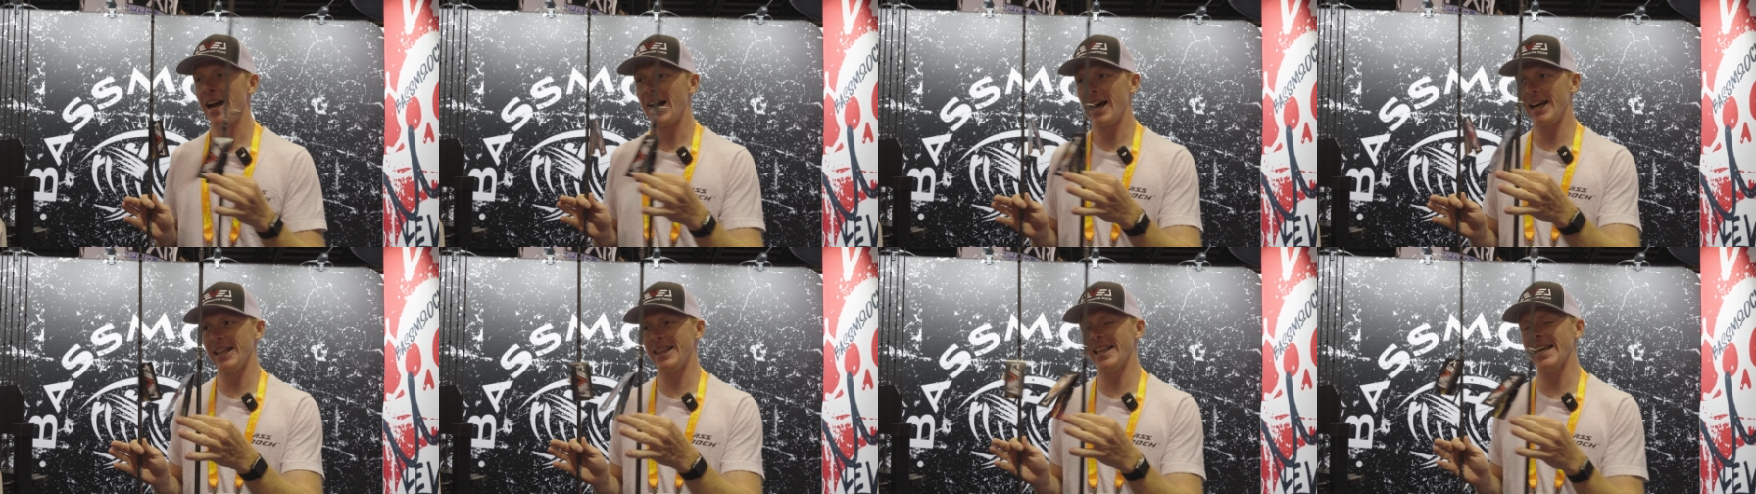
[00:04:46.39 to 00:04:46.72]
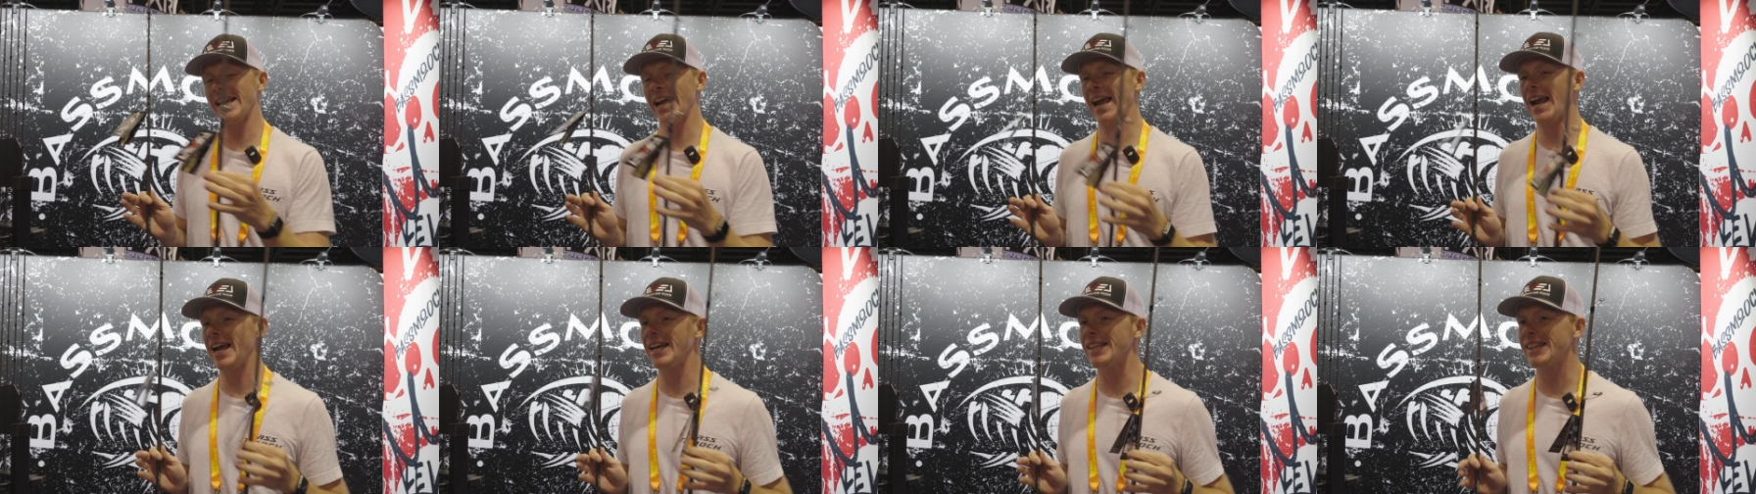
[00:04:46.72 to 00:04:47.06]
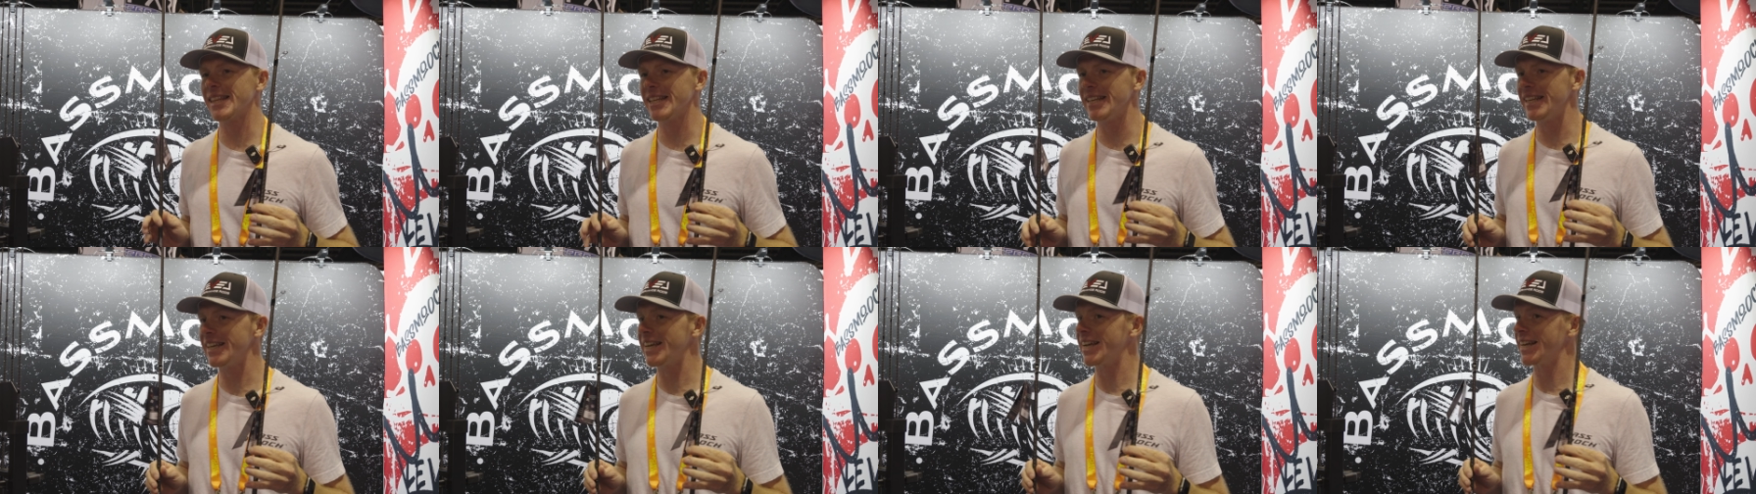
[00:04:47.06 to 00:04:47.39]
I think
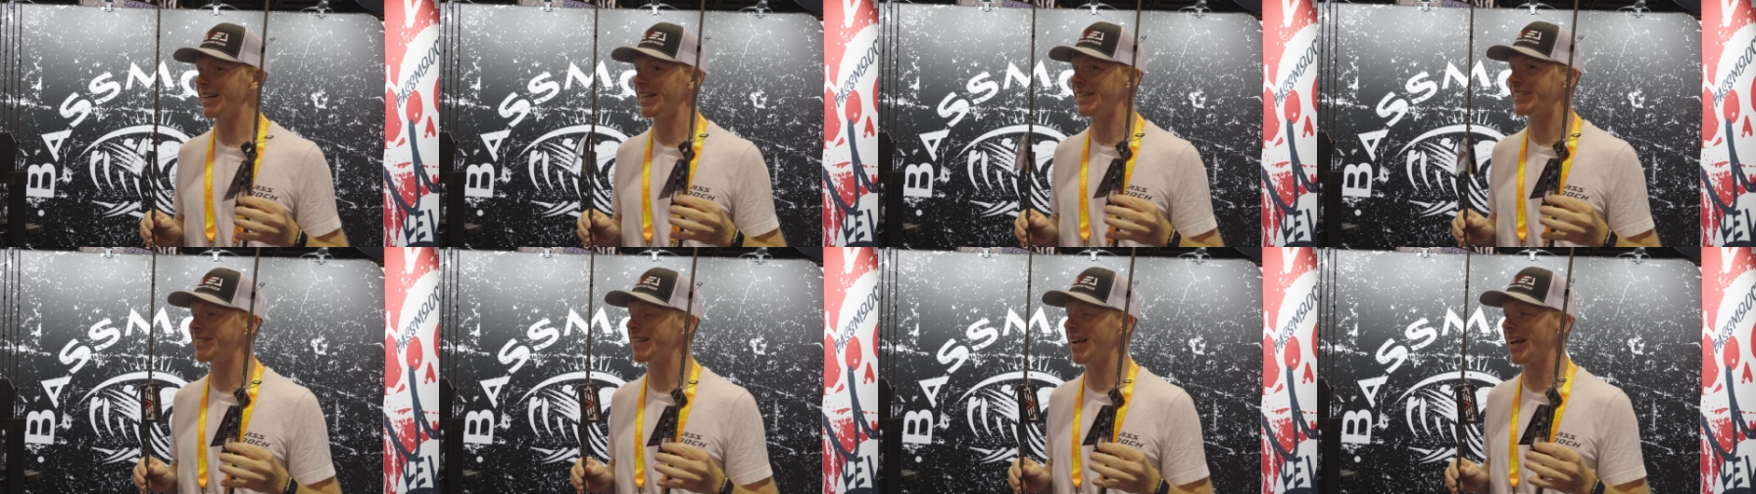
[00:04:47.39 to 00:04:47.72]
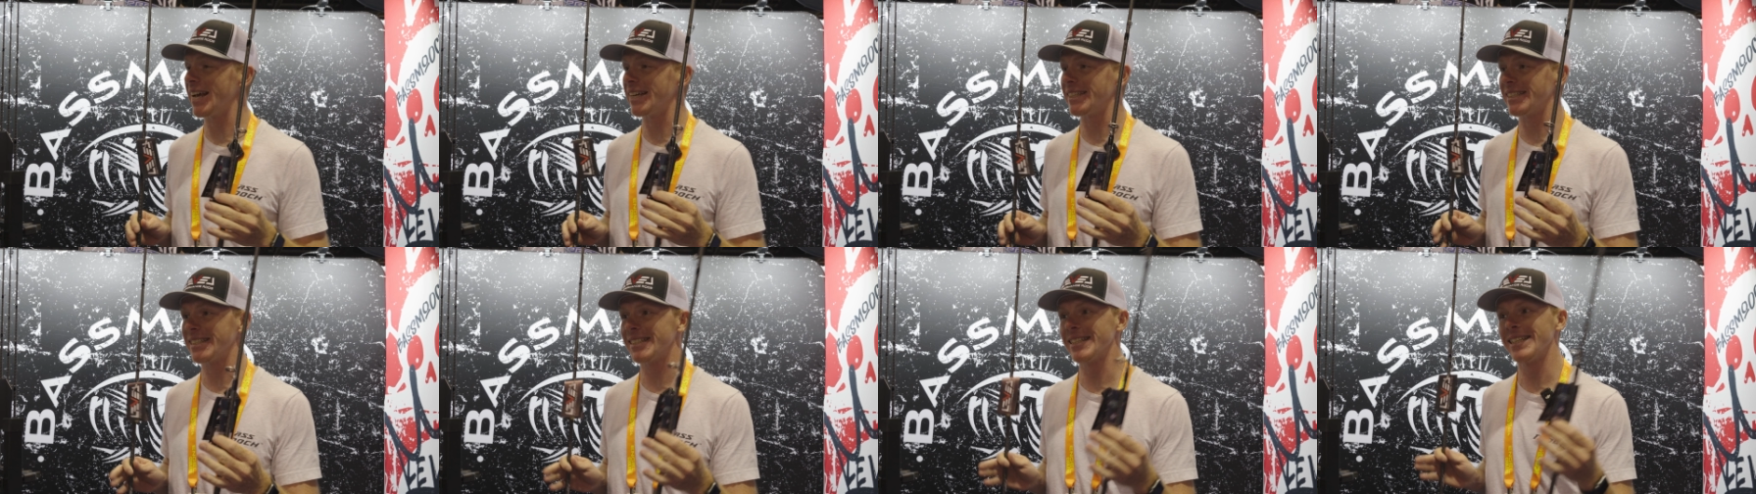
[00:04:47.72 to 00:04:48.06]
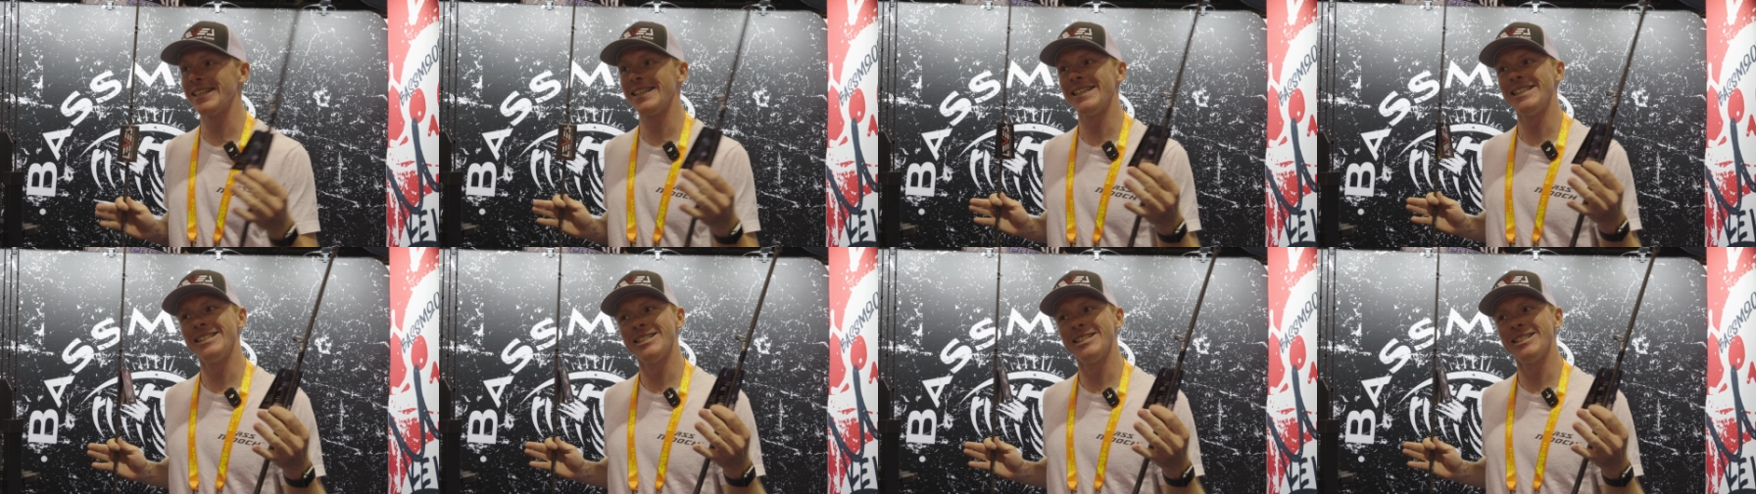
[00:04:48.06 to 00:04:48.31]
Anthony can attest,